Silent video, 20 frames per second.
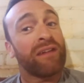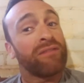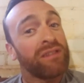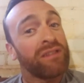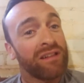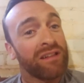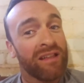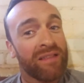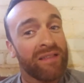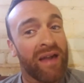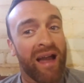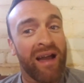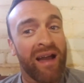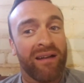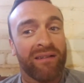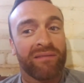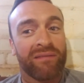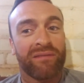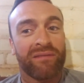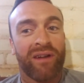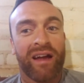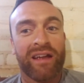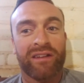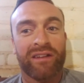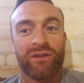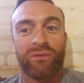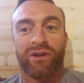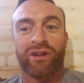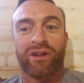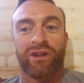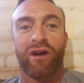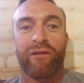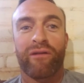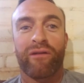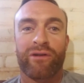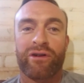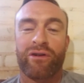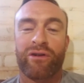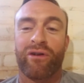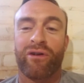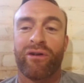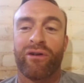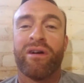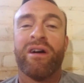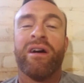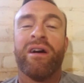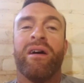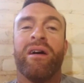a little of that, right? You want to go for it all.